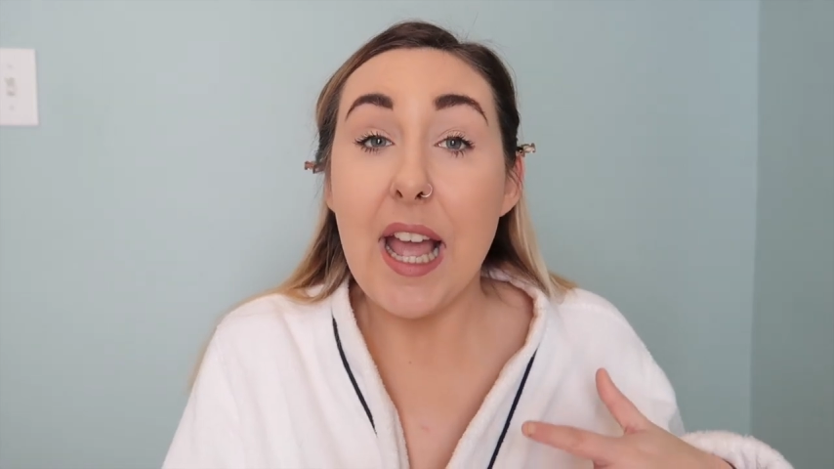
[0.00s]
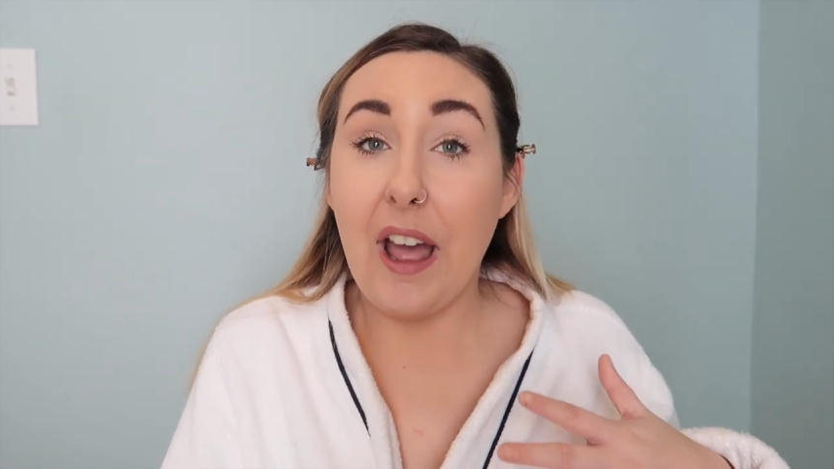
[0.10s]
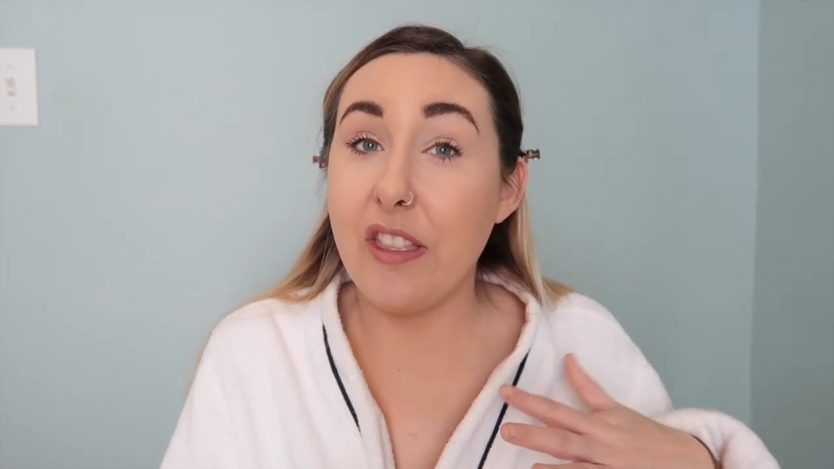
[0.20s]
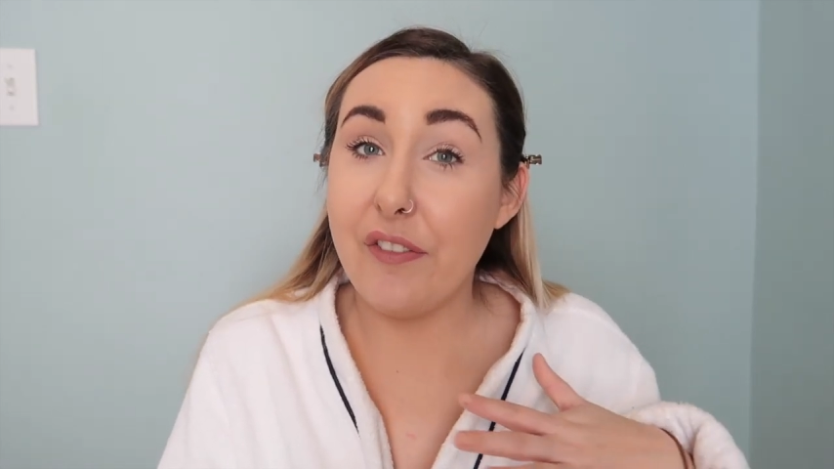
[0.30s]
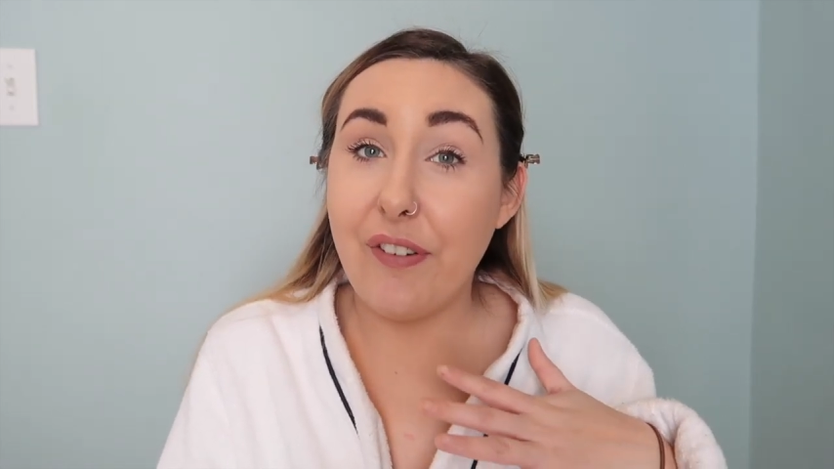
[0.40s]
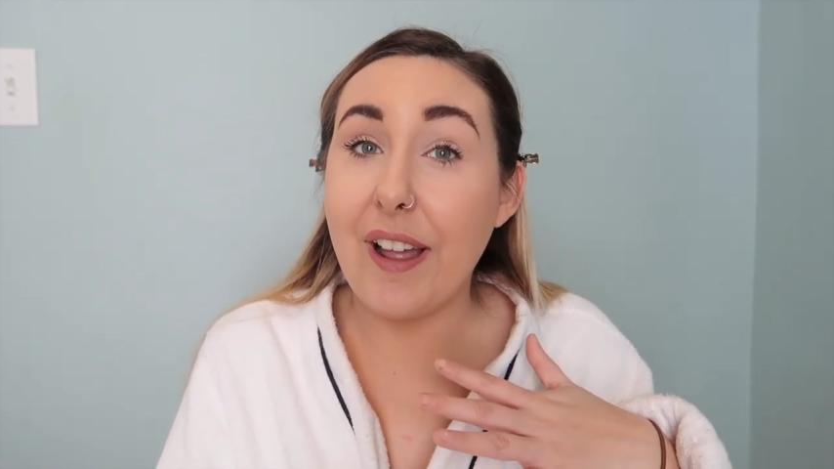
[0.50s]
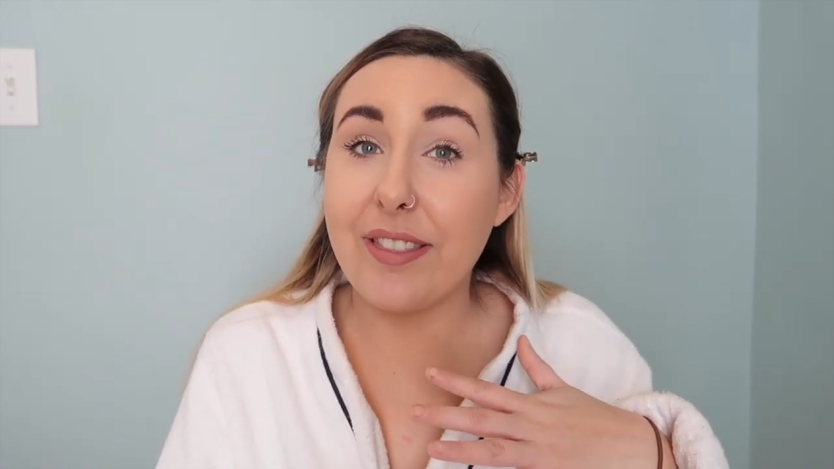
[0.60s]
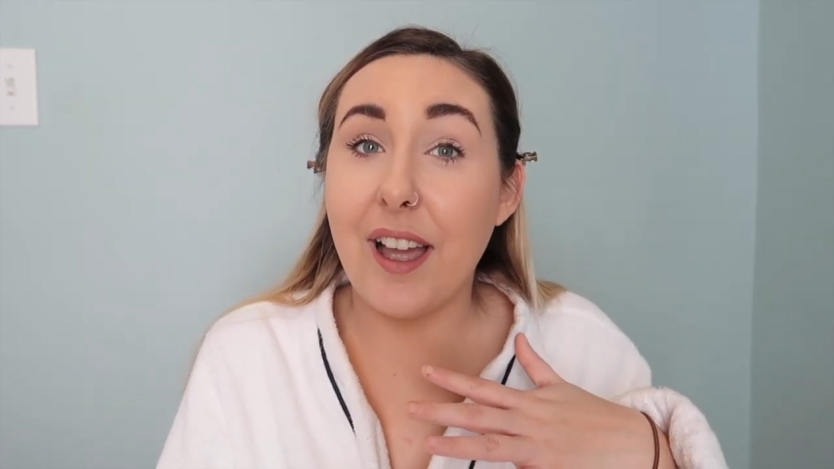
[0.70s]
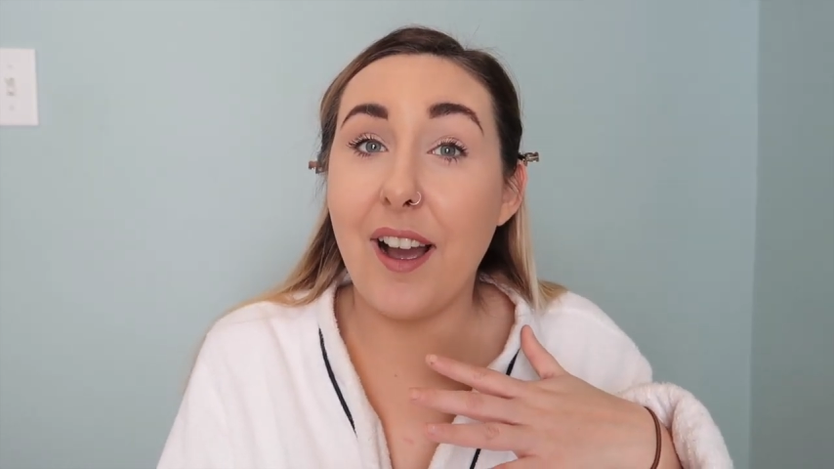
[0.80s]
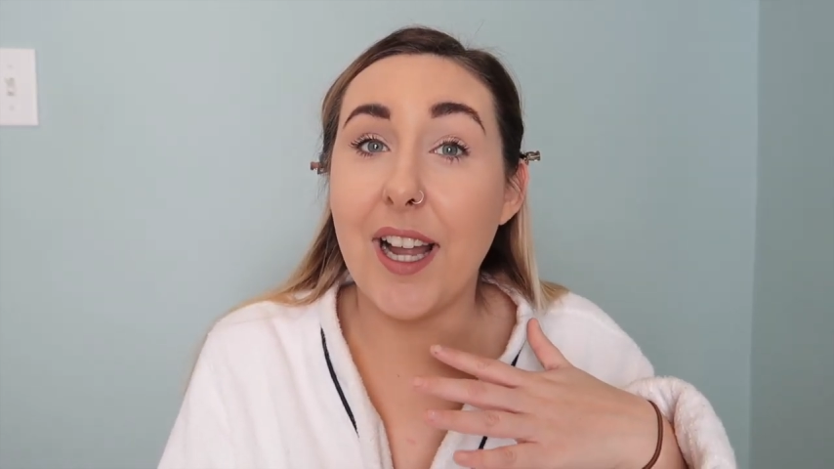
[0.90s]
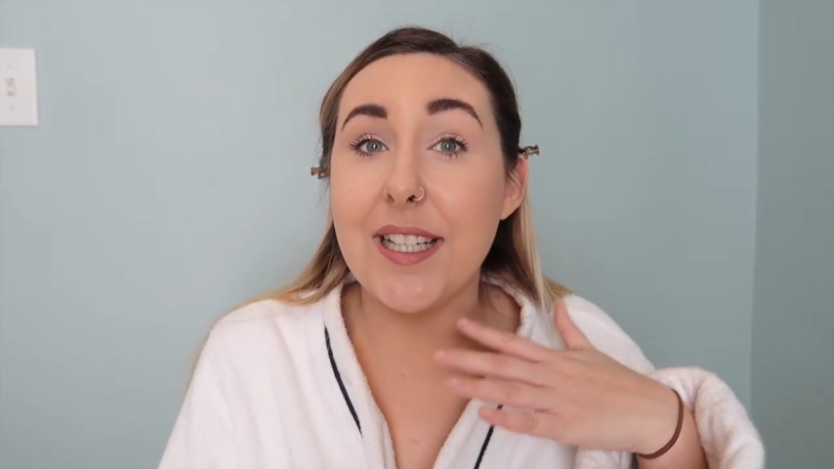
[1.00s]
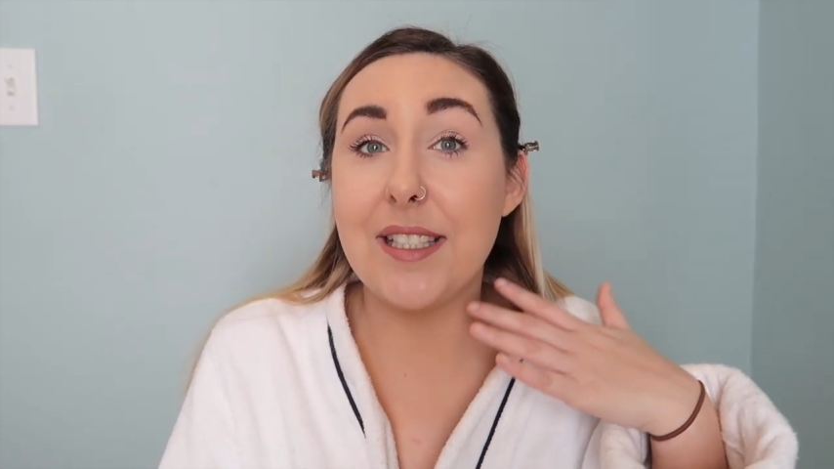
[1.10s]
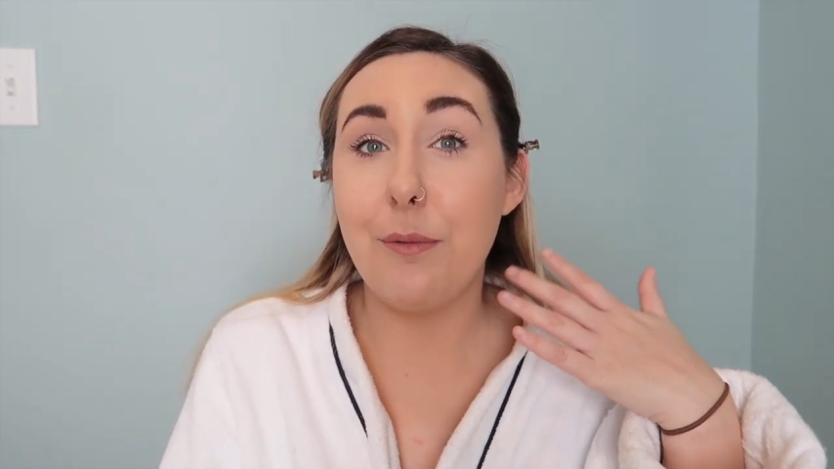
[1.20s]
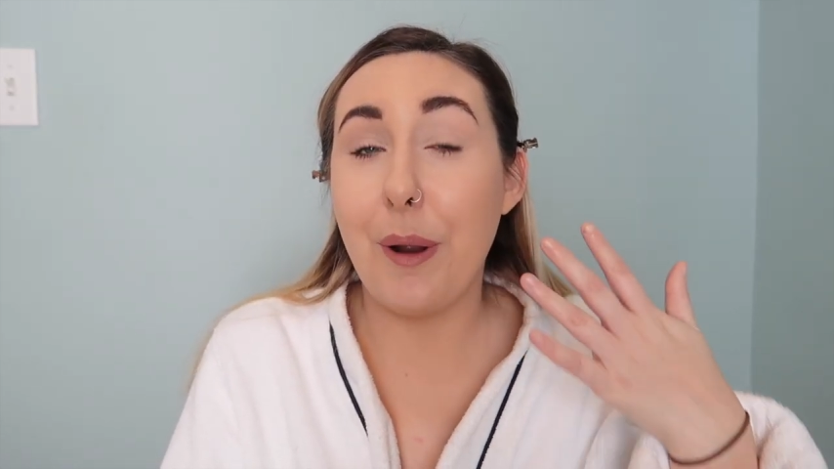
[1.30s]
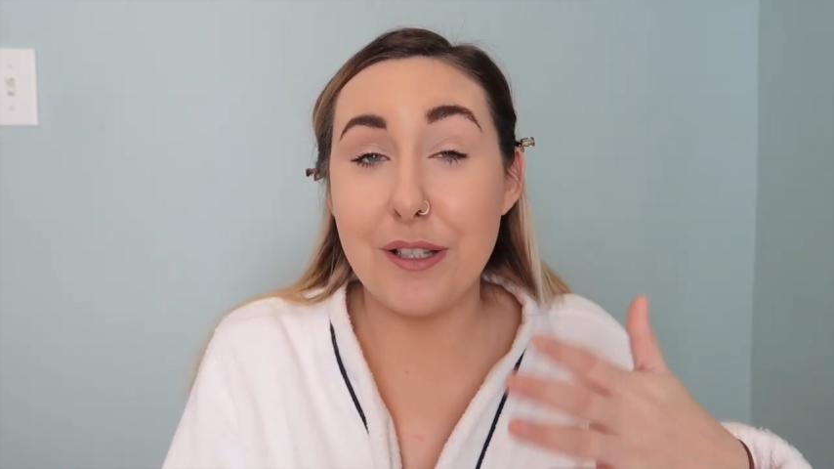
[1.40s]
And the fact that I
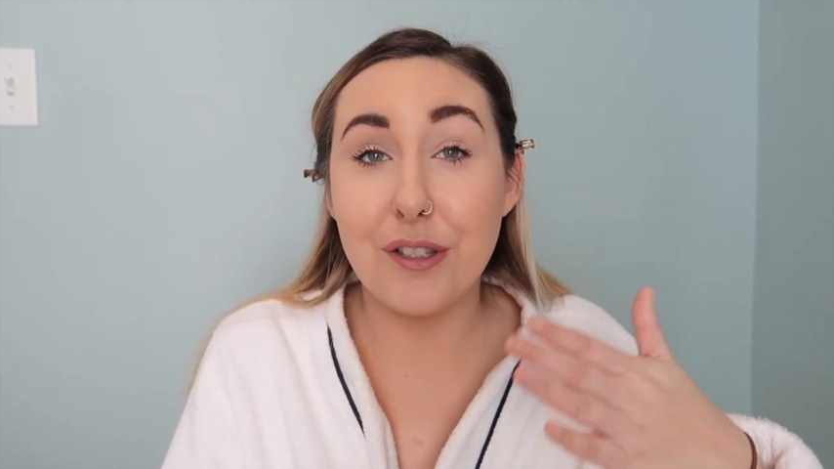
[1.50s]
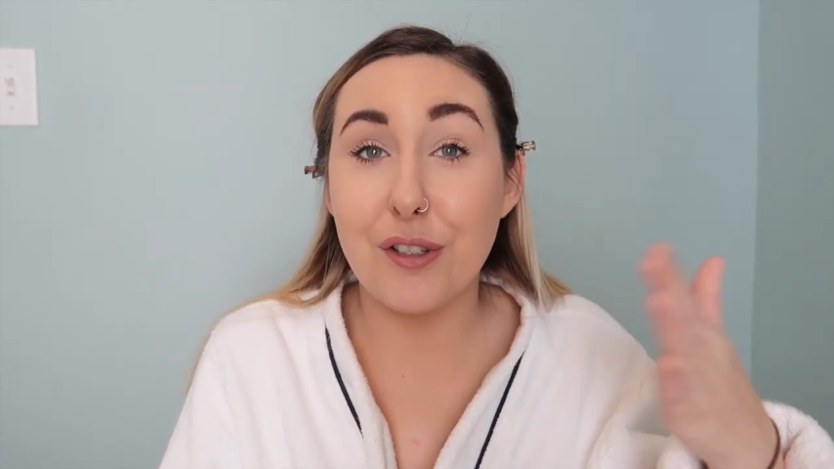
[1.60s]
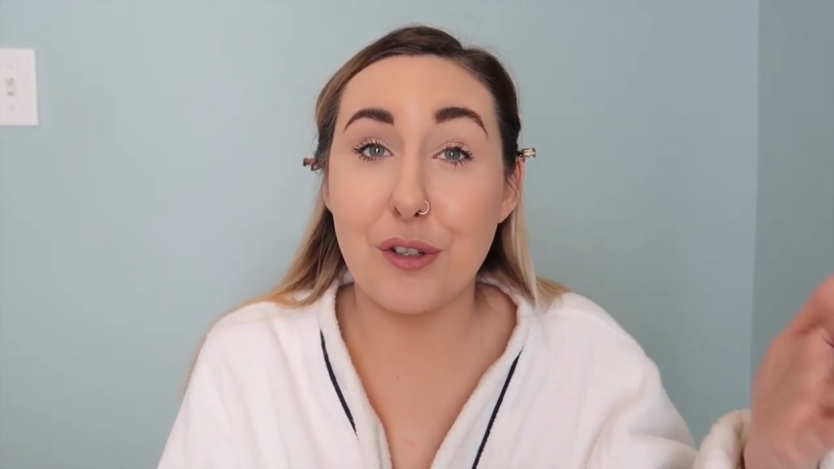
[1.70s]
went to